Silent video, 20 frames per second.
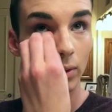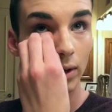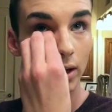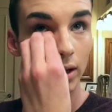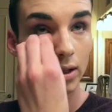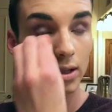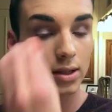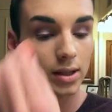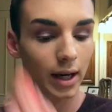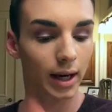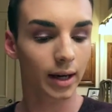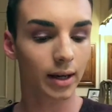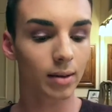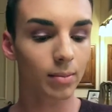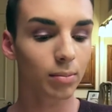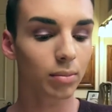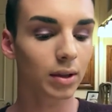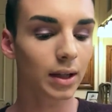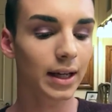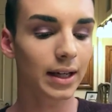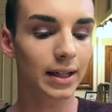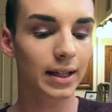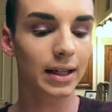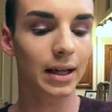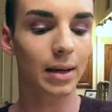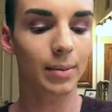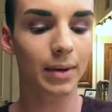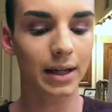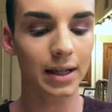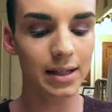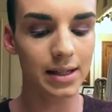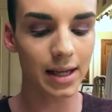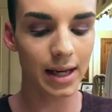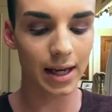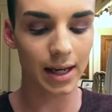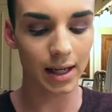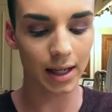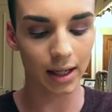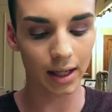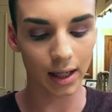are done blending, I'm gonna
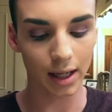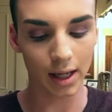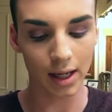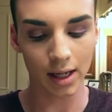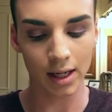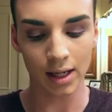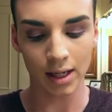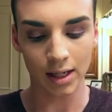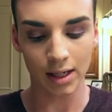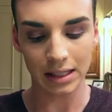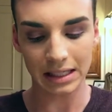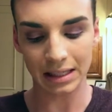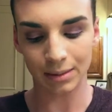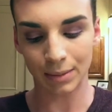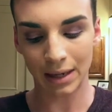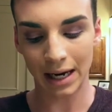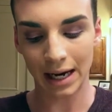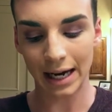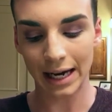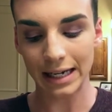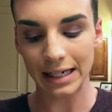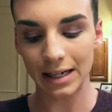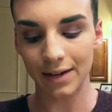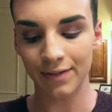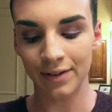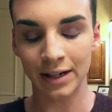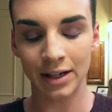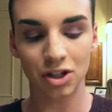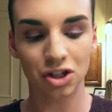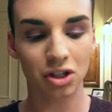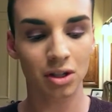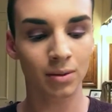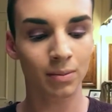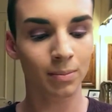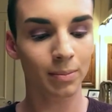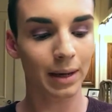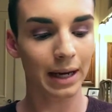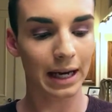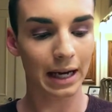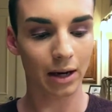take some high
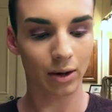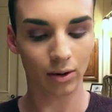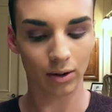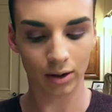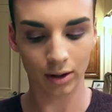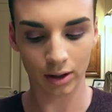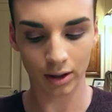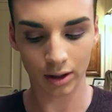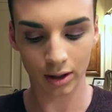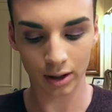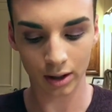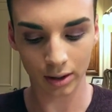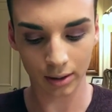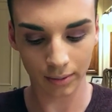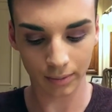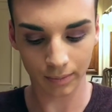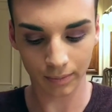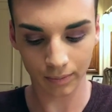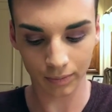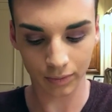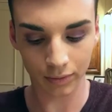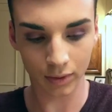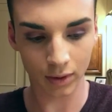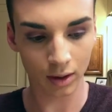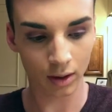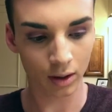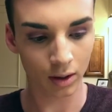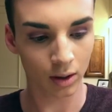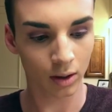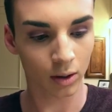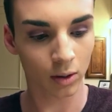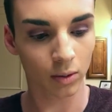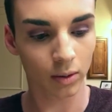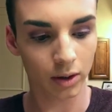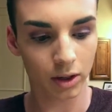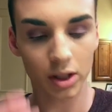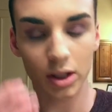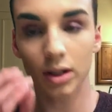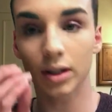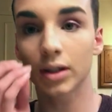definition powder with
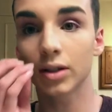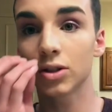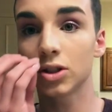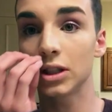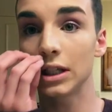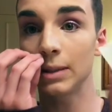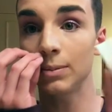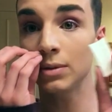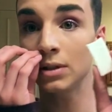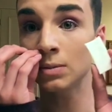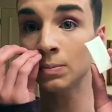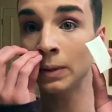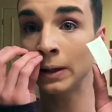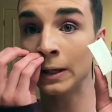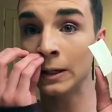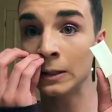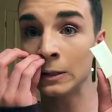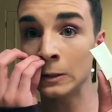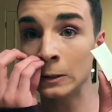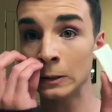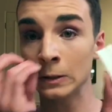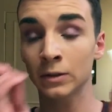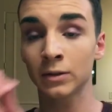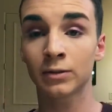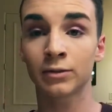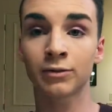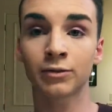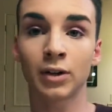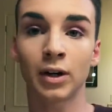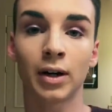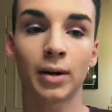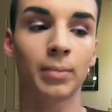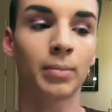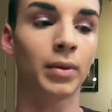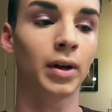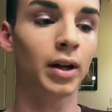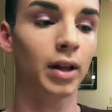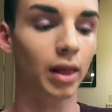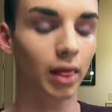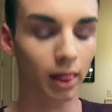just a little cheap sponge
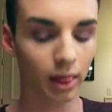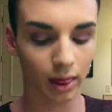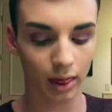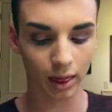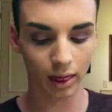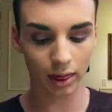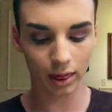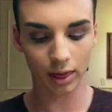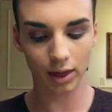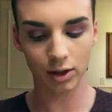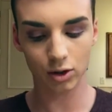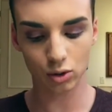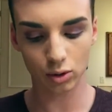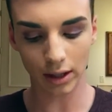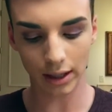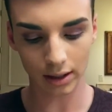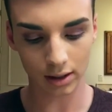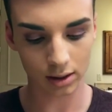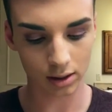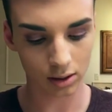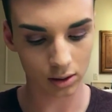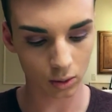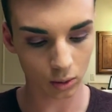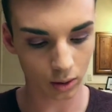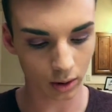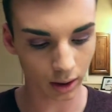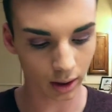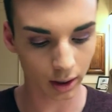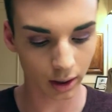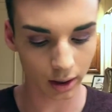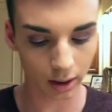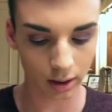from the drugstore.